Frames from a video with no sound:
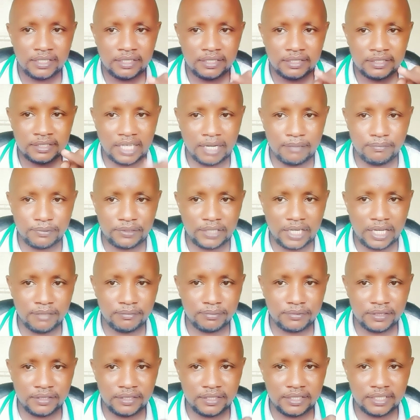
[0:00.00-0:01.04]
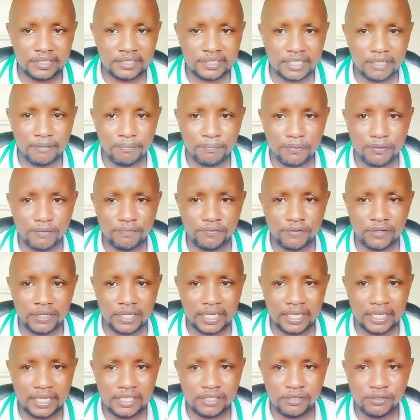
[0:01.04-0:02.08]
sometimes in the shape of
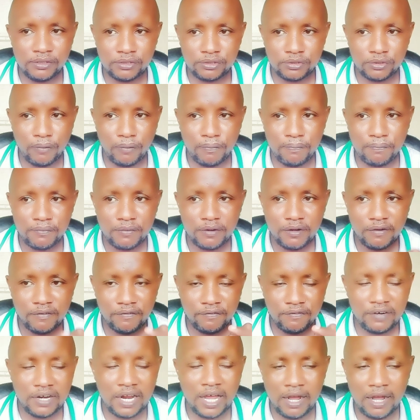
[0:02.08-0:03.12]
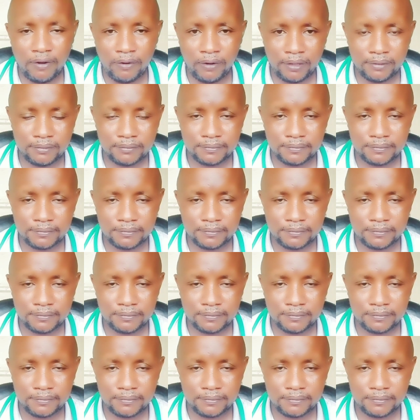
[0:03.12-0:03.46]
heliotrope flower.